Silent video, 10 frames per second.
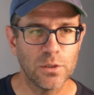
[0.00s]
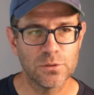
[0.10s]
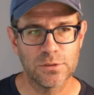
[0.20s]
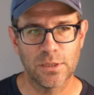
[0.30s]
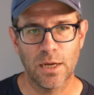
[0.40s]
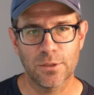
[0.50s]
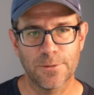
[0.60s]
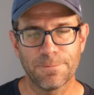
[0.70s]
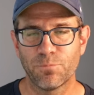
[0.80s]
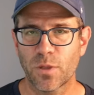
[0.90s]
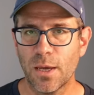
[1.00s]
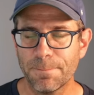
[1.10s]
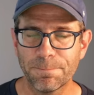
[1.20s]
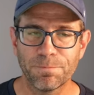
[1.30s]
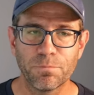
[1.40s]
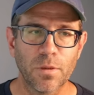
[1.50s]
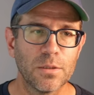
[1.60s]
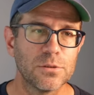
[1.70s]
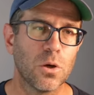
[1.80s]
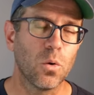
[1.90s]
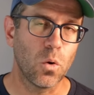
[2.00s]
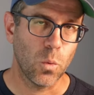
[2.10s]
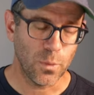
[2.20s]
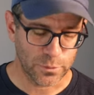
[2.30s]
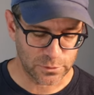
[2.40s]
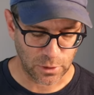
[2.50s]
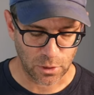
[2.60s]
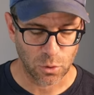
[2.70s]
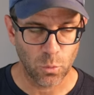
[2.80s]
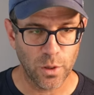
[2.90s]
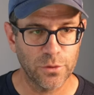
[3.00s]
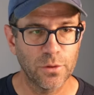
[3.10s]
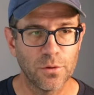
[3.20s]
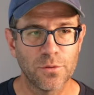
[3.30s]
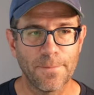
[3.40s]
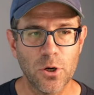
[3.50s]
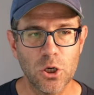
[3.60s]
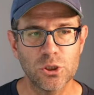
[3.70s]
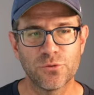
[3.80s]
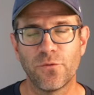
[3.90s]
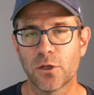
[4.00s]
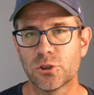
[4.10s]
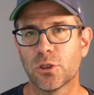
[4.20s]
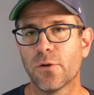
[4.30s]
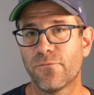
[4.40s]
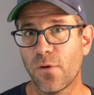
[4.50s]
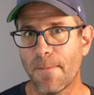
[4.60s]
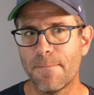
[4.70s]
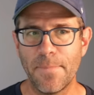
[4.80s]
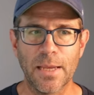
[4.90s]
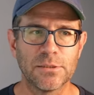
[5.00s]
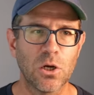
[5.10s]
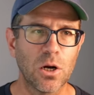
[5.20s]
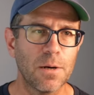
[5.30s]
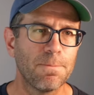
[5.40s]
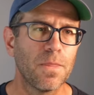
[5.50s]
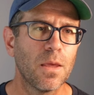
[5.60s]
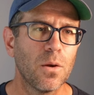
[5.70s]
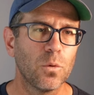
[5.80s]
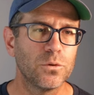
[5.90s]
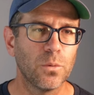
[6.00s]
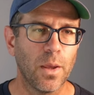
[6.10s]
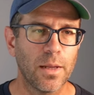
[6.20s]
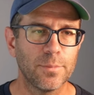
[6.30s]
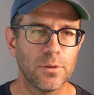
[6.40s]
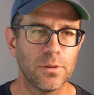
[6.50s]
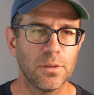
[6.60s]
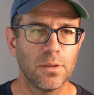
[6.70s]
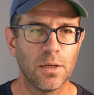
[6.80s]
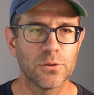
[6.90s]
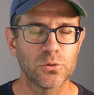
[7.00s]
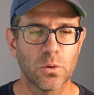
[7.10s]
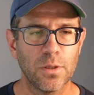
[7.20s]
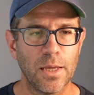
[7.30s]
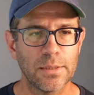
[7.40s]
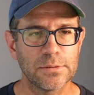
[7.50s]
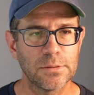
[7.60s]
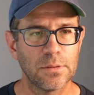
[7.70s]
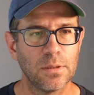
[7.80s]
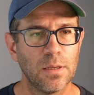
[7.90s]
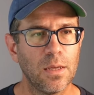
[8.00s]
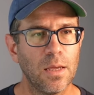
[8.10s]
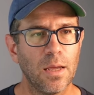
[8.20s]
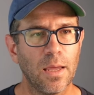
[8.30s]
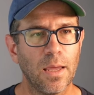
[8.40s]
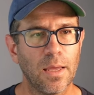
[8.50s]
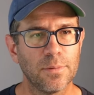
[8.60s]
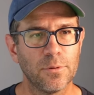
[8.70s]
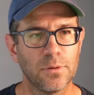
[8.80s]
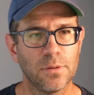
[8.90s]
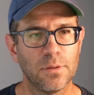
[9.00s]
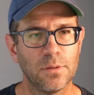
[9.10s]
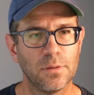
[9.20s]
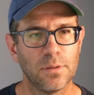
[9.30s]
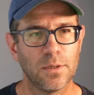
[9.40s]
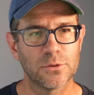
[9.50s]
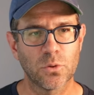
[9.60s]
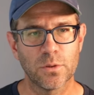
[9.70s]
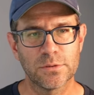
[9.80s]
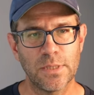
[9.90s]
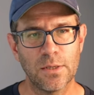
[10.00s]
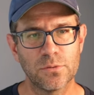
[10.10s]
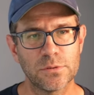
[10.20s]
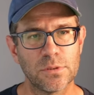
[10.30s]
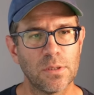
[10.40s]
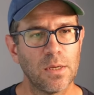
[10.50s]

those together, okay? So we will start with the merge function from base R. We'll do animal underscore legs, animal underscore sounds,